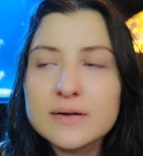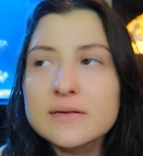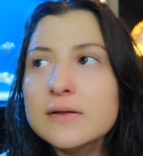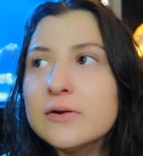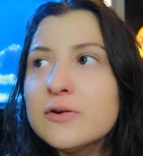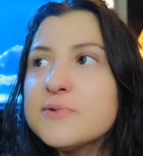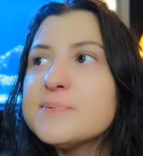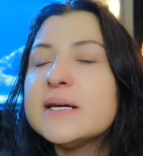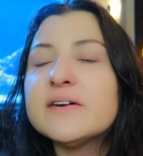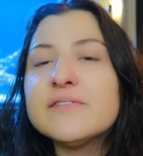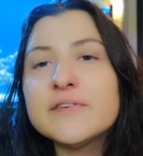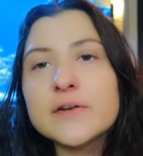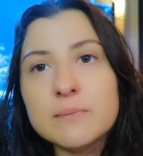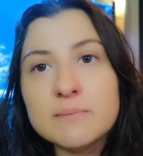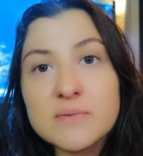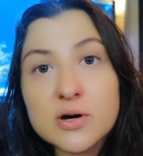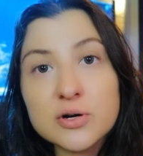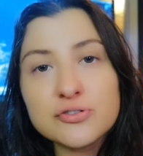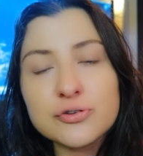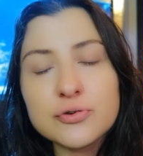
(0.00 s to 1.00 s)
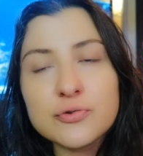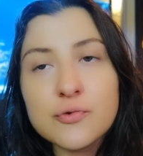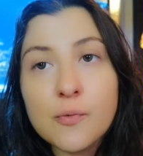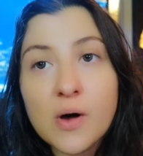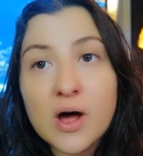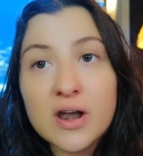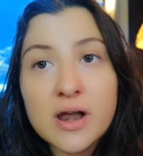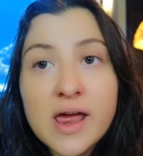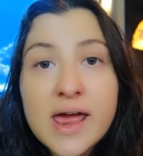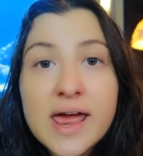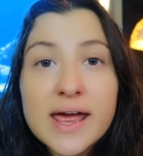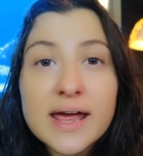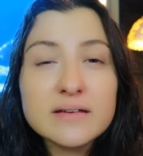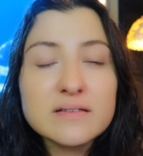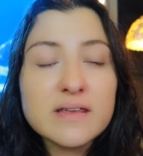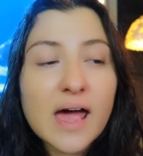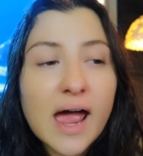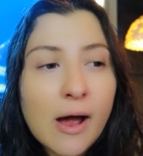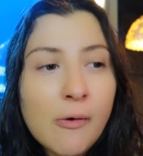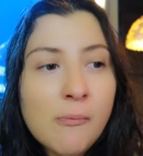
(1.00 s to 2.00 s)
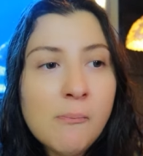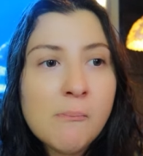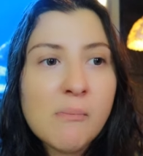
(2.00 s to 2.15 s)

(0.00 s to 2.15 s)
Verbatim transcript: a little bit of an emotional one, is how